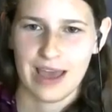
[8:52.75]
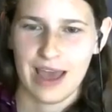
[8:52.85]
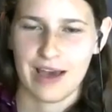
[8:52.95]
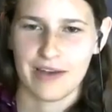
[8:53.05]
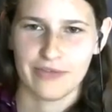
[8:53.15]

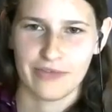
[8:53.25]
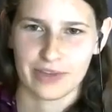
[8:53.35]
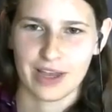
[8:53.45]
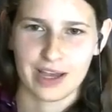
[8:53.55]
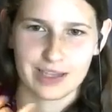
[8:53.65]
have
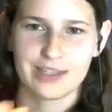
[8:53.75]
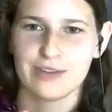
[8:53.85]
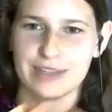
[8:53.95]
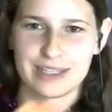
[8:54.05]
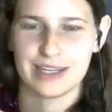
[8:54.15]

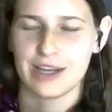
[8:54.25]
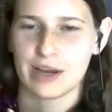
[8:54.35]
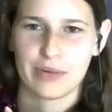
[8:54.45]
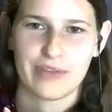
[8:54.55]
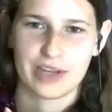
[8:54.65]
students and young
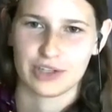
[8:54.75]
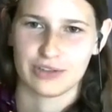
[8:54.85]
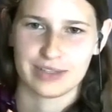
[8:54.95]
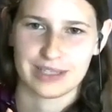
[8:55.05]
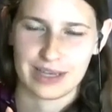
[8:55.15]

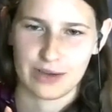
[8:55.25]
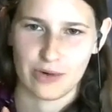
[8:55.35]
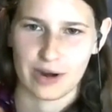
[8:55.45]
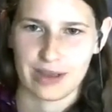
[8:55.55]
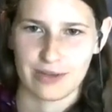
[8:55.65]
professionals who
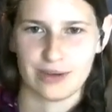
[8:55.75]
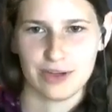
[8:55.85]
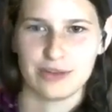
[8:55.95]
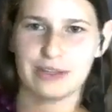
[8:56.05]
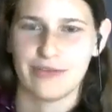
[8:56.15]
are either
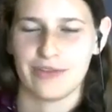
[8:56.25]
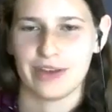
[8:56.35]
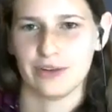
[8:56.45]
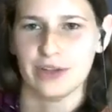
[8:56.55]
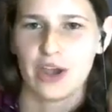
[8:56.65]
new to the
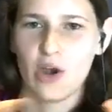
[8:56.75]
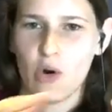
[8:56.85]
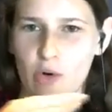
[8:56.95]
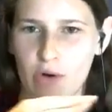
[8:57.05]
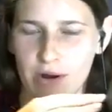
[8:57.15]
field
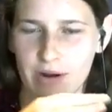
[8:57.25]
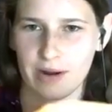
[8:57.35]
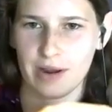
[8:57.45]
or